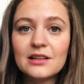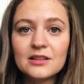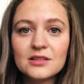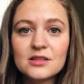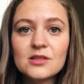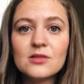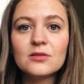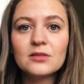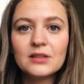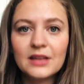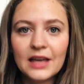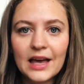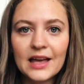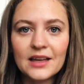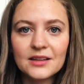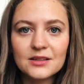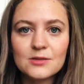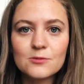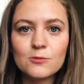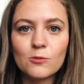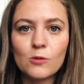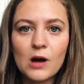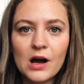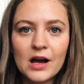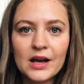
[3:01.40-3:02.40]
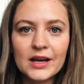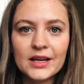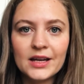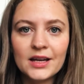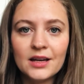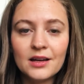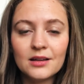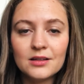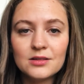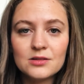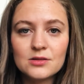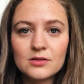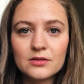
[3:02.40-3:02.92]
don't get why
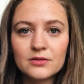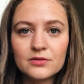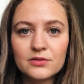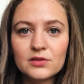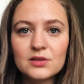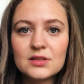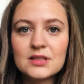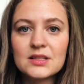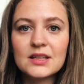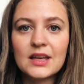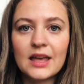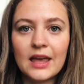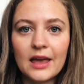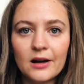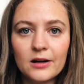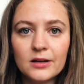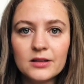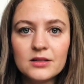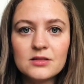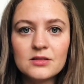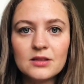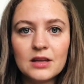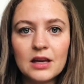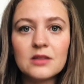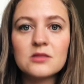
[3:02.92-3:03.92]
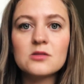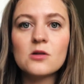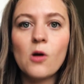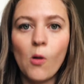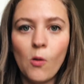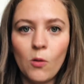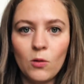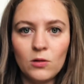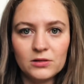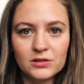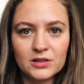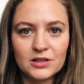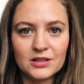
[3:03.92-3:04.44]
do I feel scared to get
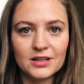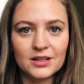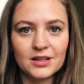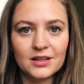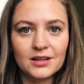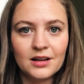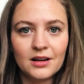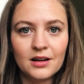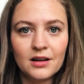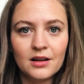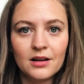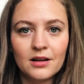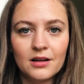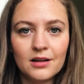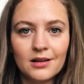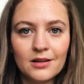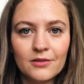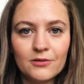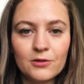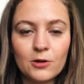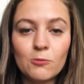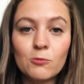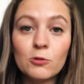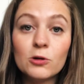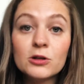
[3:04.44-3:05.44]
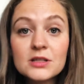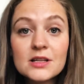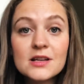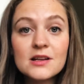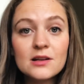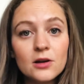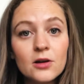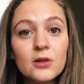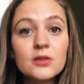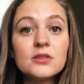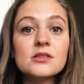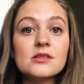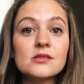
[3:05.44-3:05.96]
older. From what I
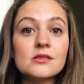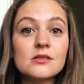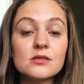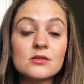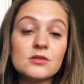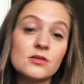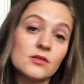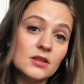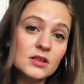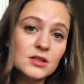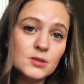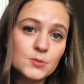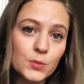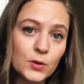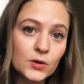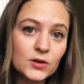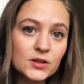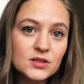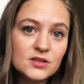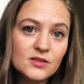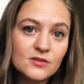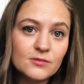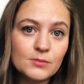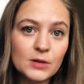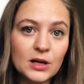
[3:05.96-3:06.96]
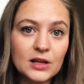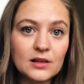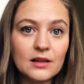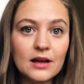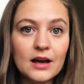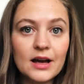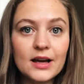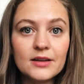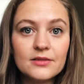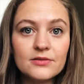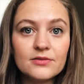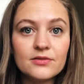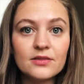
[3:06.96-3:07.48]
learned to this point of my
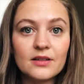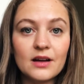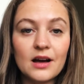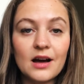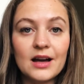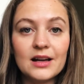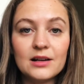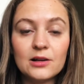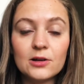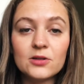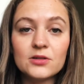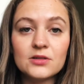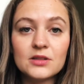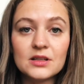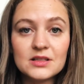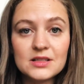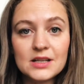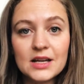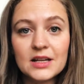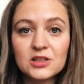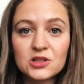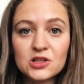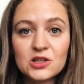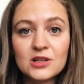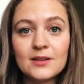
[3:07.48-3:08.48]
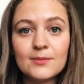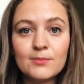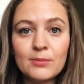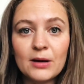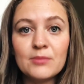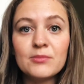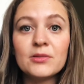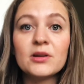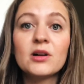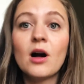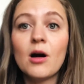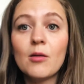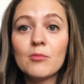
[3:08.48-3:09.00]
life, I learned that actually by
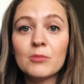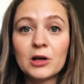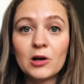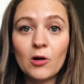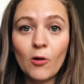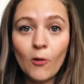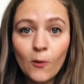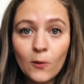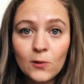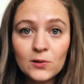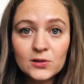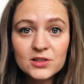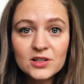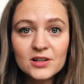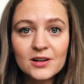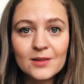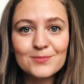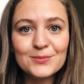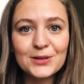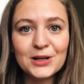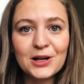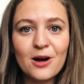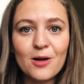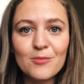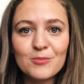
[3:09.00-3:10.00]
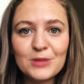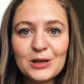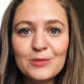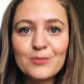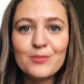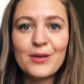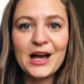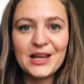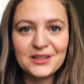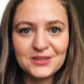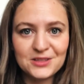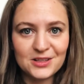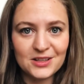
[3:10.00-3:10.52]
becoming older, I'm becoming
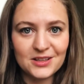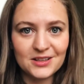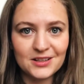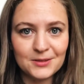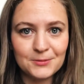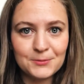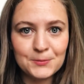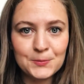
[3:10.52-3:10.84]
better.